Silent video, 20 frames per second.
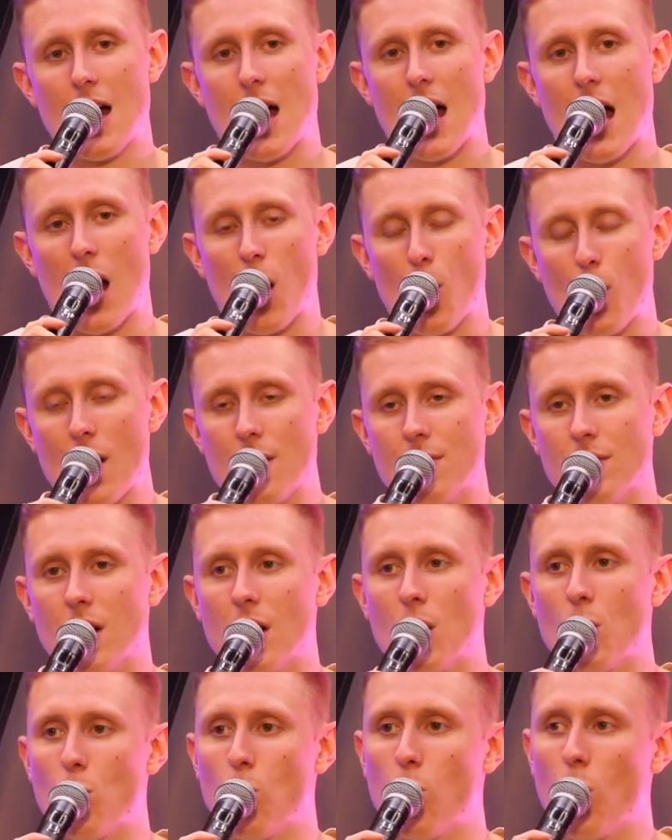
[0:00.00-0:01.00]

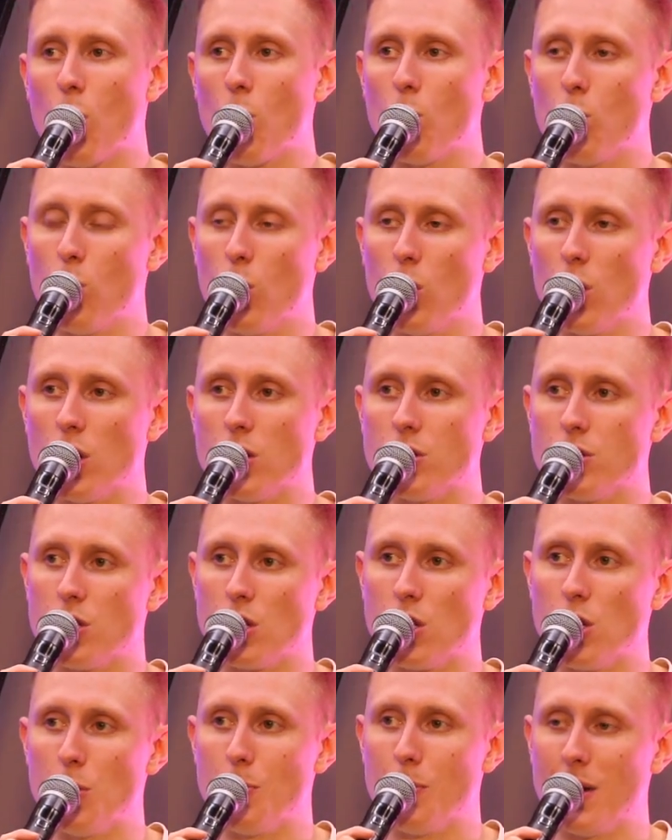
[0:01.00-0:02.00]
However, what words
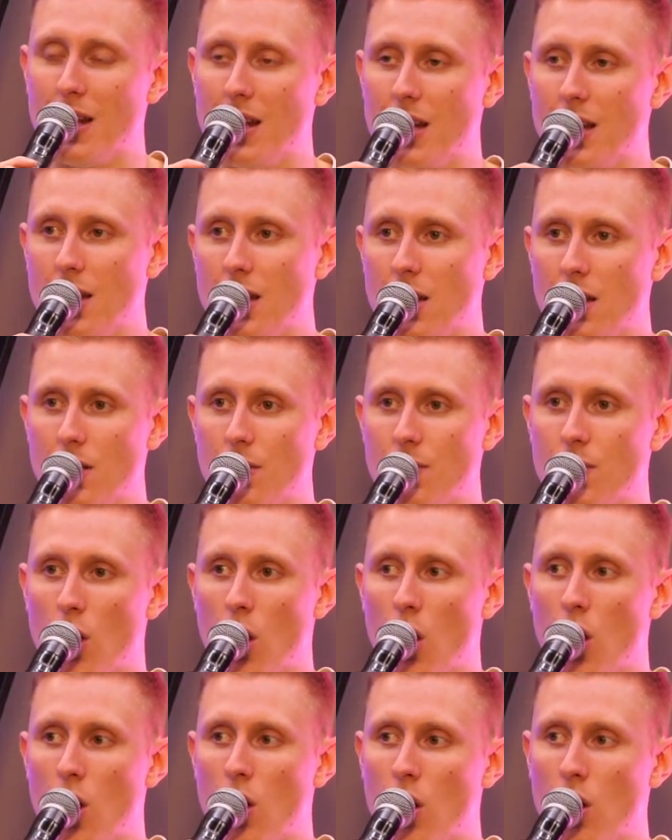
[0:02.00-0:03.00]
do you believe
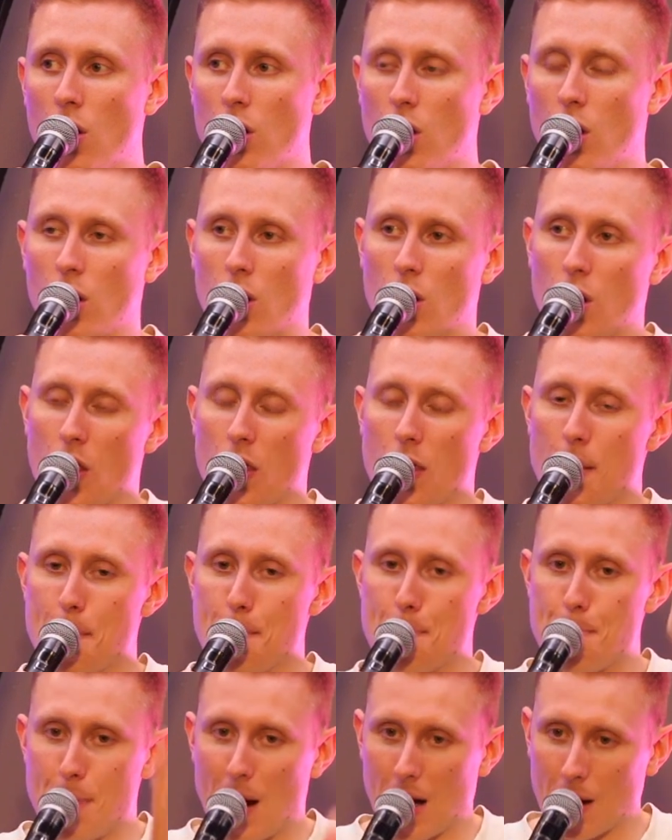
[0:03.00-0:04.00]
are kind of like the
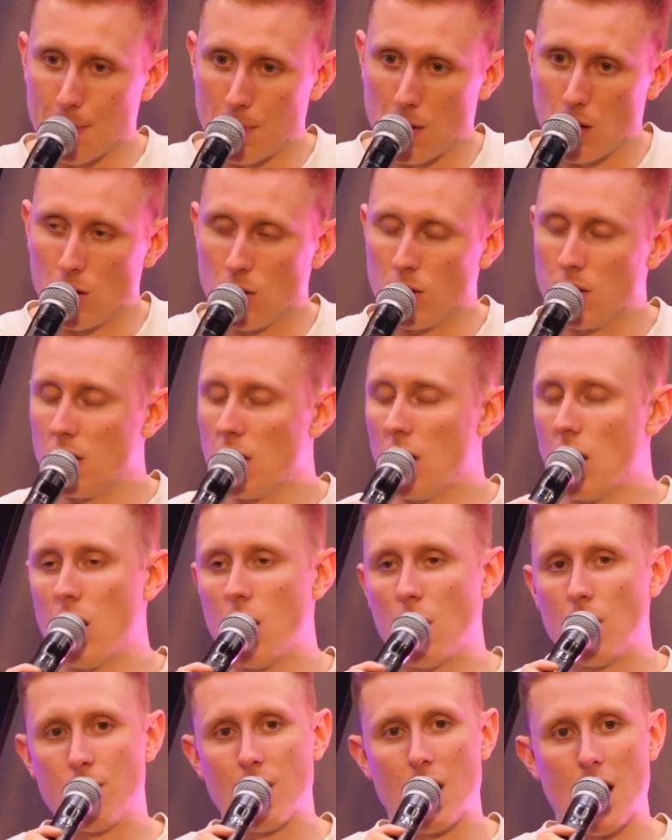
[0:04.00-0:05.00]
backbone
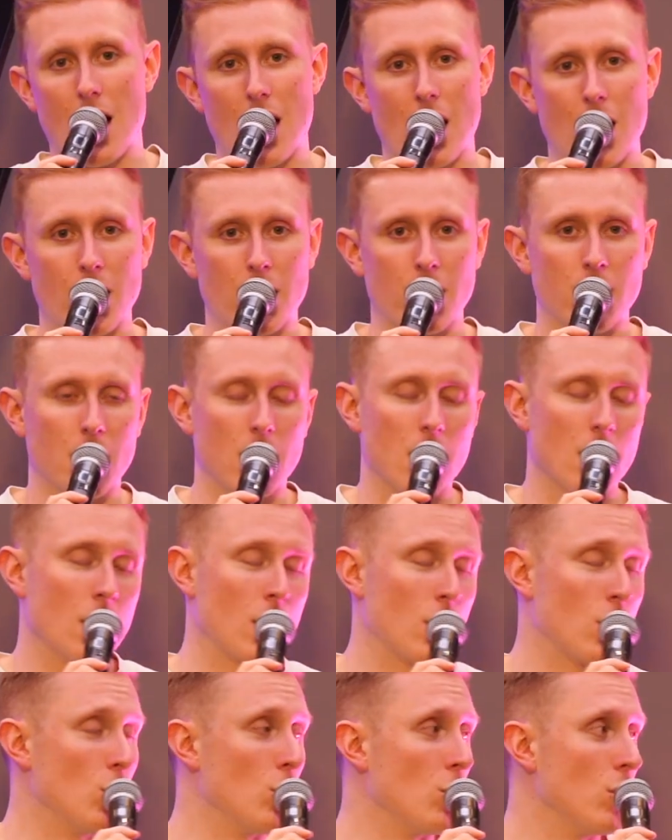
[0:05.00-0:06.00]
of
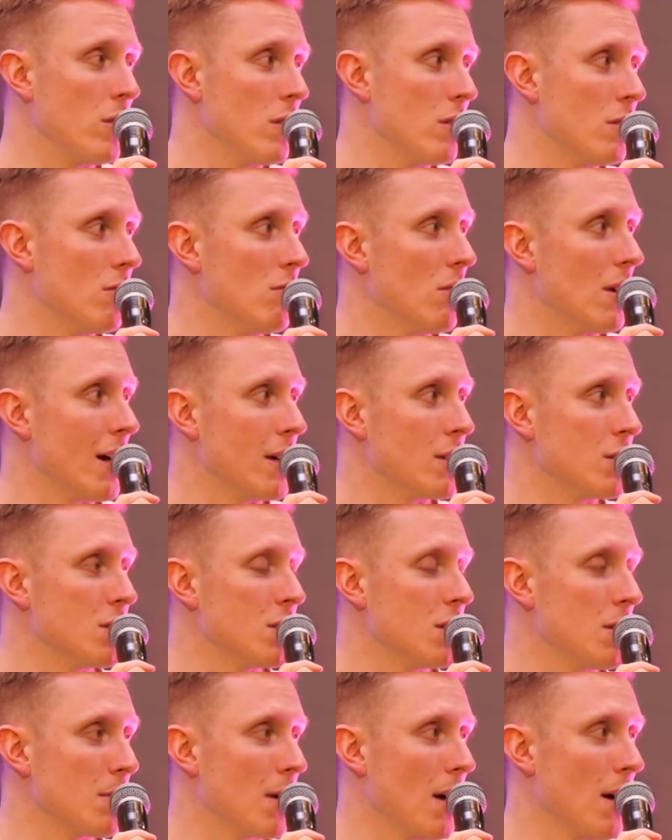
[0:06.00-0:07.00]
a good relationship,